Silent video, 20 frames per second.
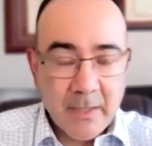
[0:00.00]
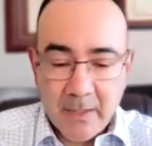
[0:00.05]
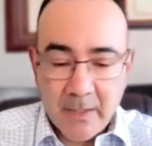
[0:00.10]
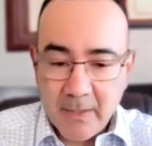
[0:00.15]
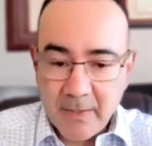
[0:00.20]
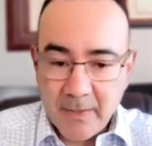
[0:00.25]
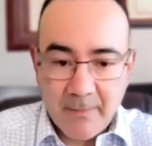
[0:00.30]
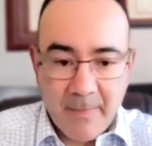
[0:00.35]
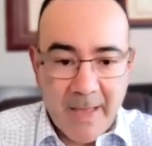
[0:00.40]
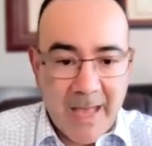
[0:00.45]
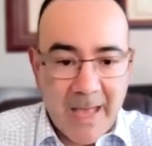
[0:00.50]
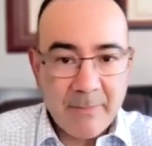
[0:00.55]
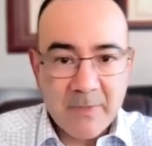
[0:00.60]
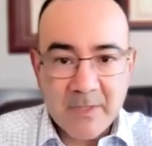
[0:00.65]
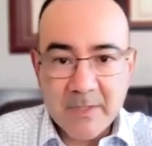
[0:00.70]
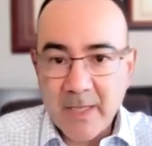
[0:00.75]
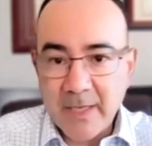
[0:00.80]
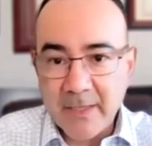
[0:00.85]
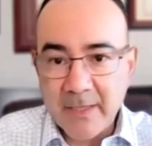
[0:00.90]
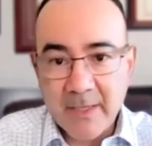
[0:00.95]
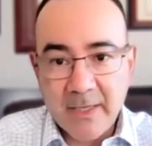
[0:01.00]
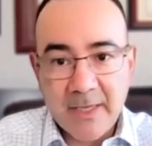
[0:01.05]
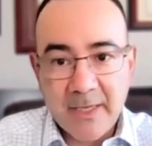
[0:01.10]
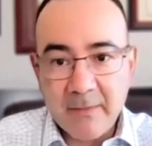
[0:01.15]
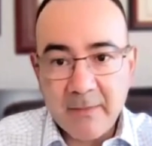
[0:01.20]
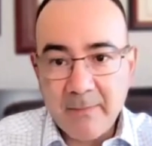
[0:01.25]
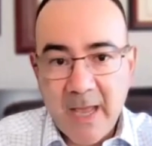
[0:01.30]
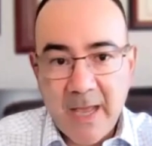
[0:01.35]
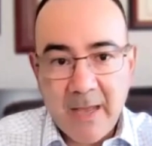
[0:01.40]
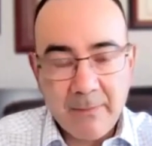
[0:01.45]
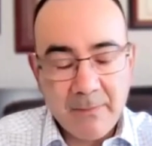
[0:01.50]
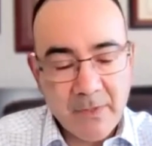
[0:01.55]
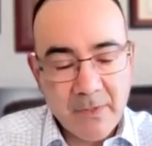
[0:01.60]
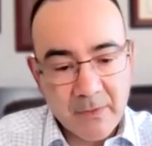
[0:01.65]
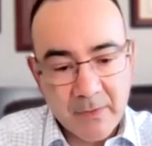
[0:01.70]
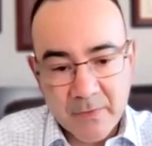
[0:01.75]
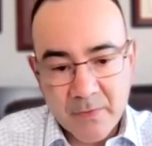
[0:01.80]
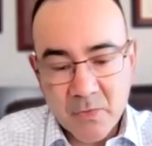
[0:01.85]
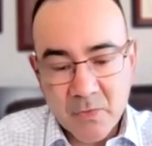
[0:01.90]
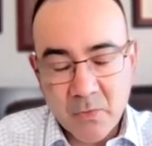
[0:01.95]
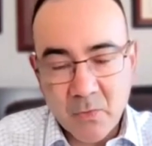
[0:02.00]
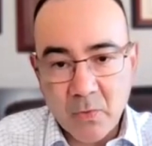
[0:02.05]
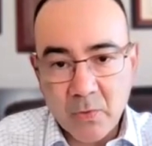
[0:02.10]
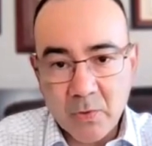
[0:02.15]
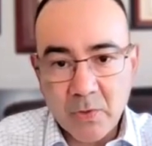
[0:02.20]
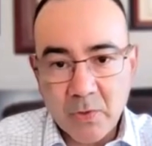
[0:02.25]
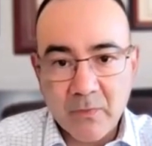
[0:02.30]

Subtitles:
The map is like a heat map. You can scroll